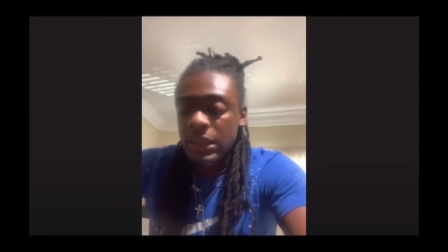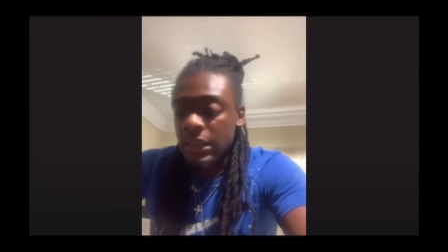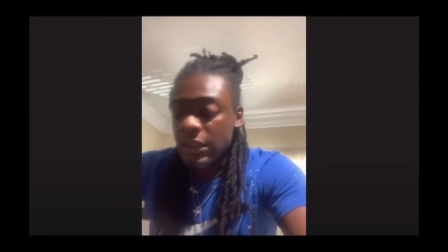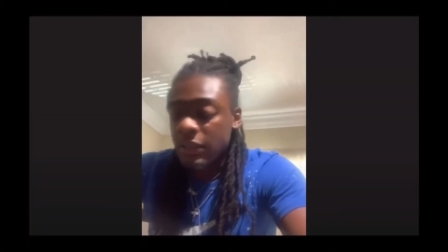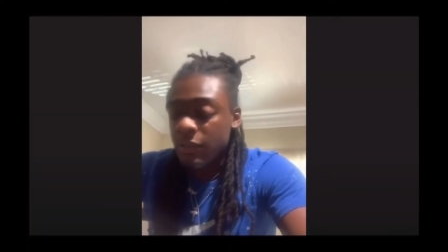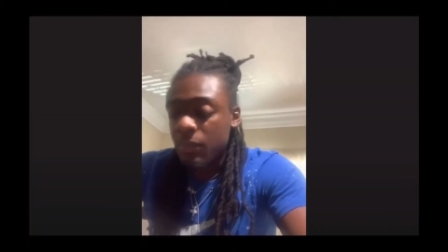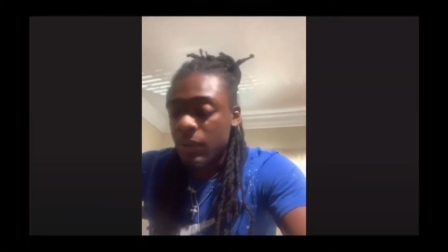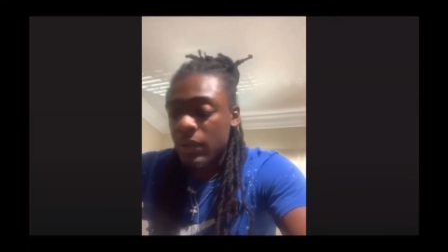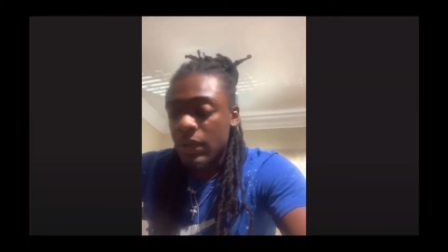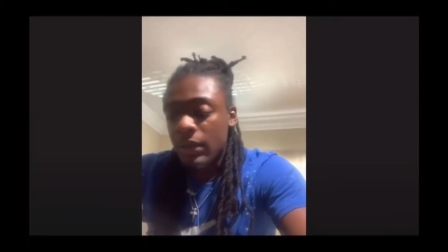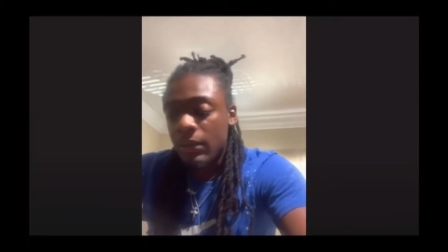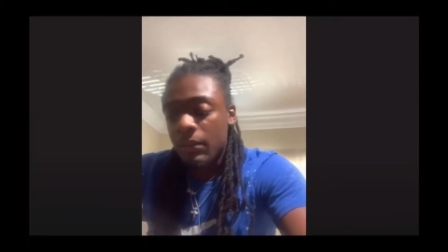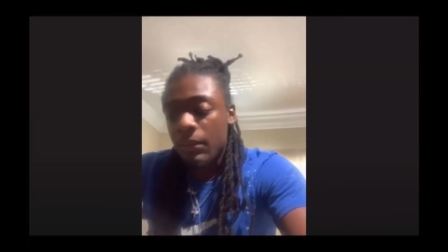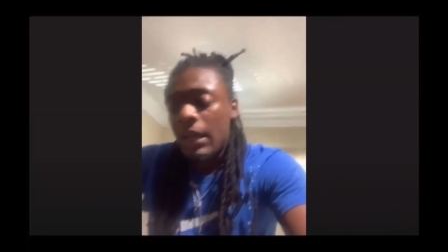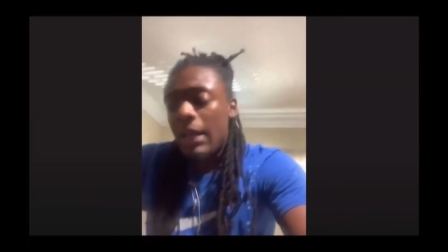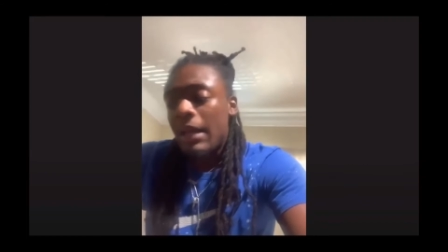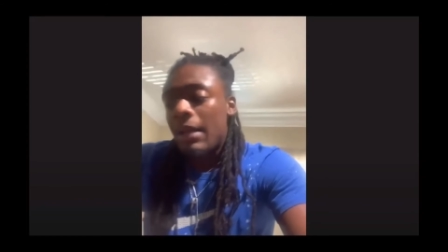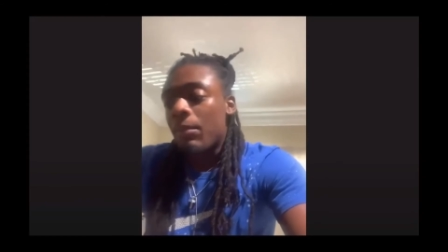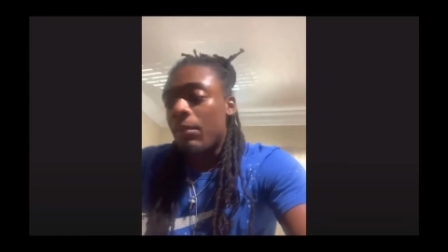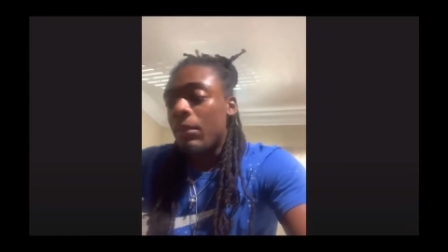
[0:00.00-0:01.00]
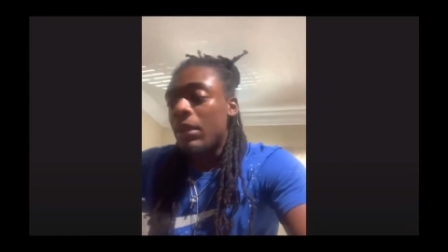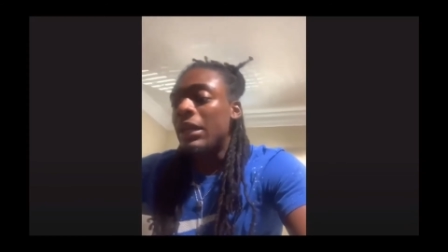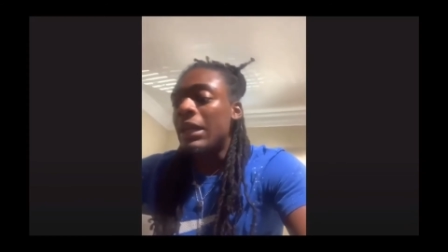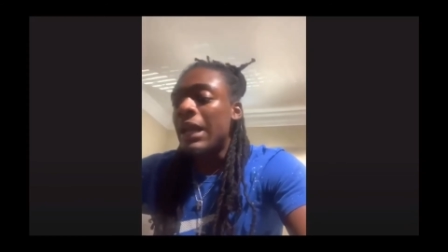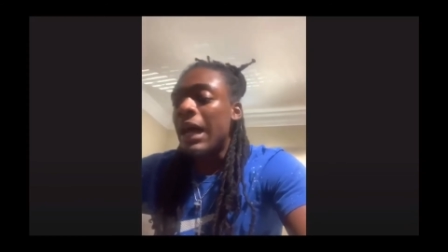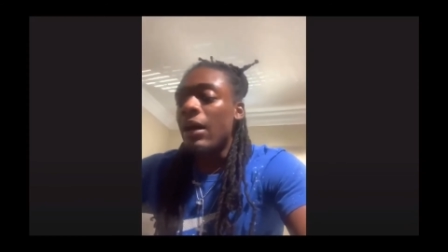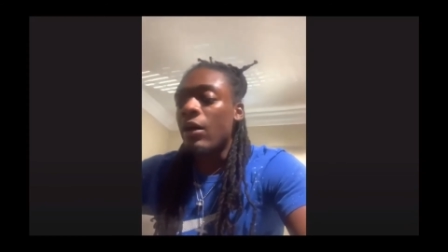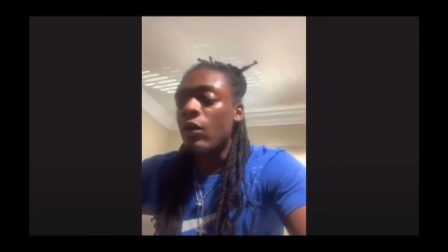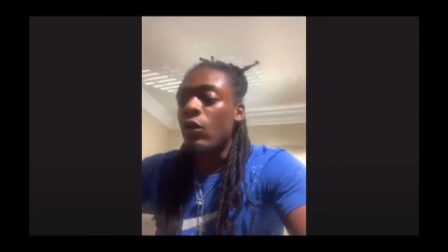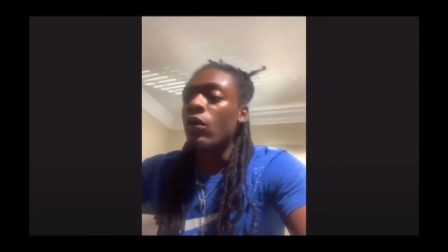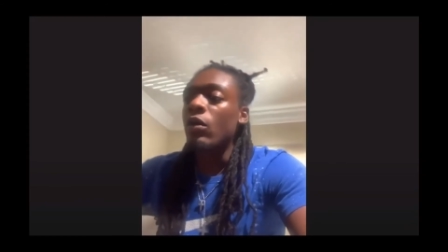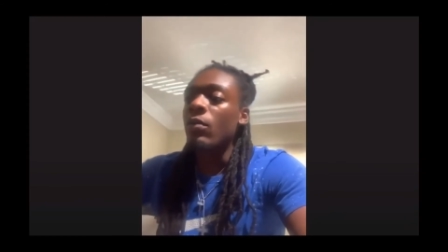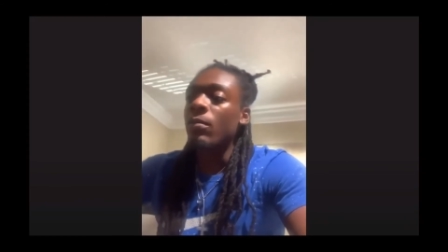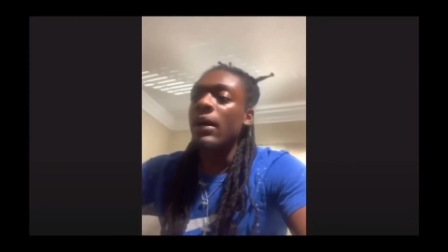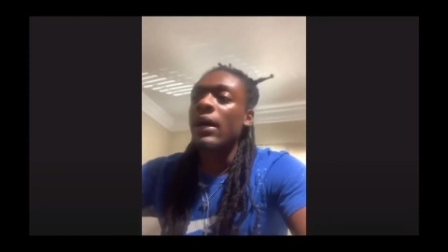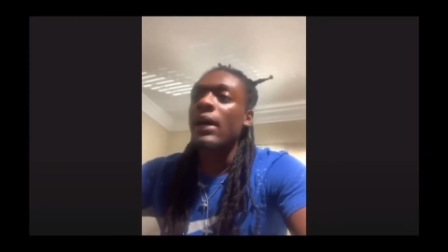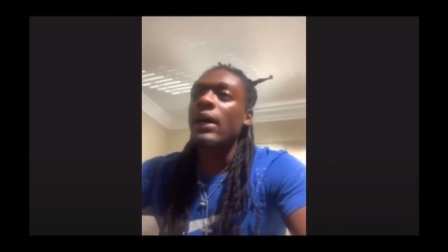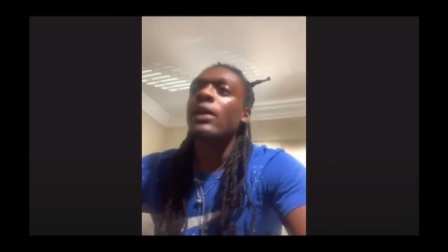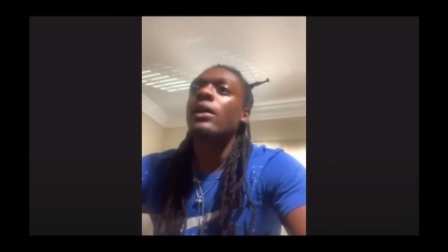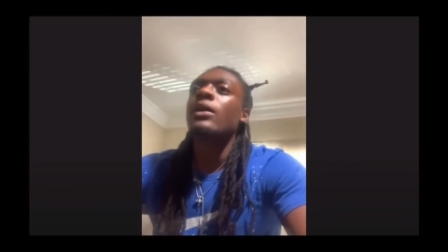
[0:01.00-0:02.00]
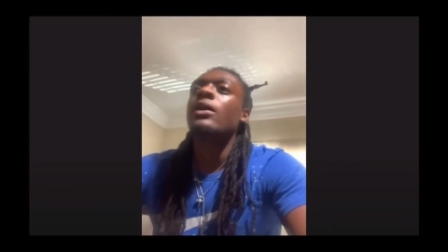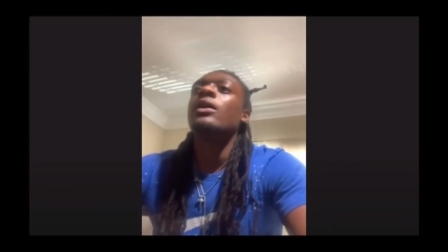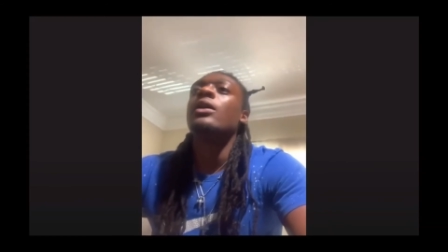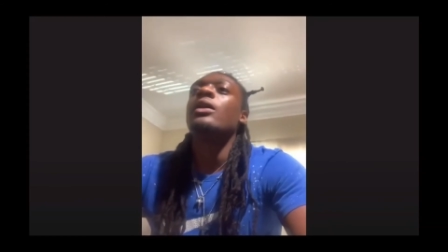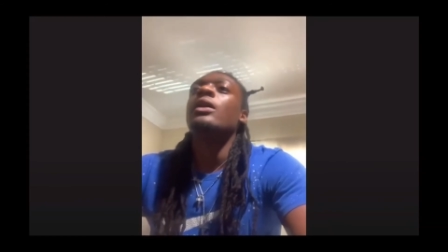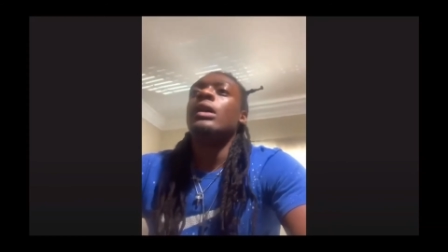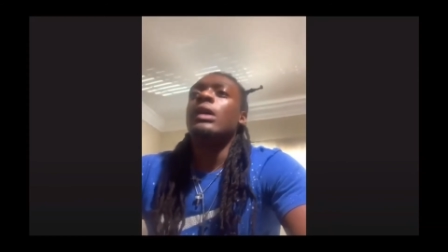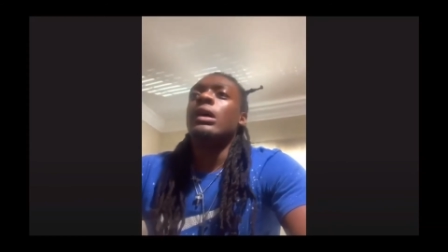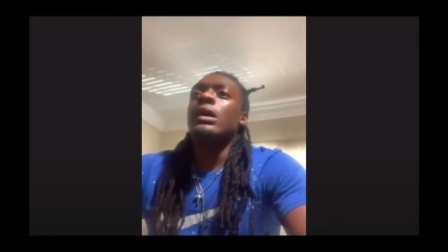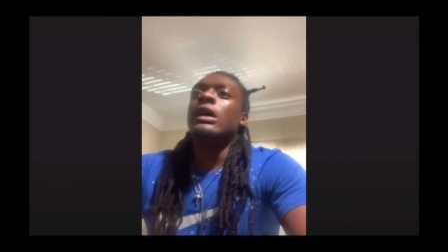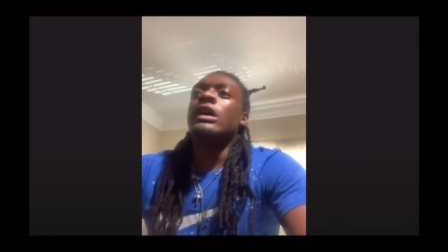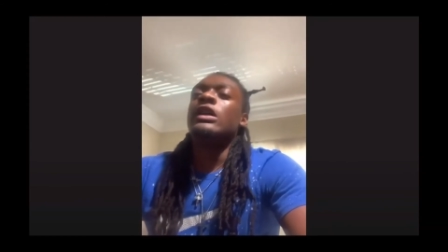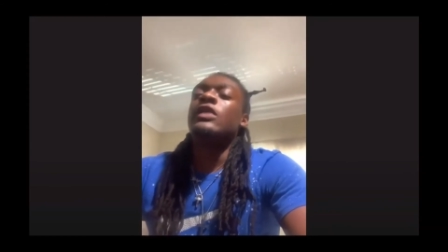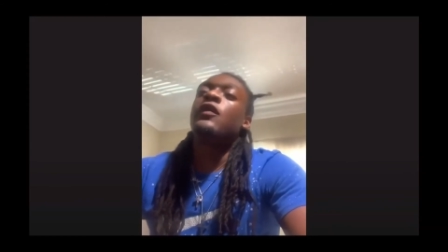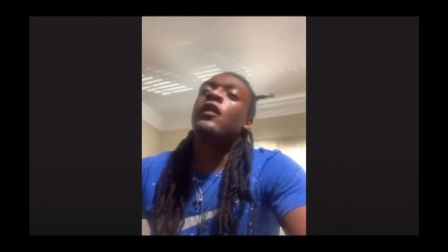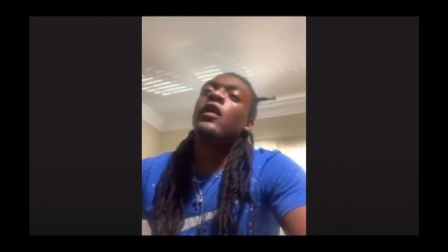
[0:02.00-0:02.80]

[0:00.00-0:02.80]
But me not going back, as far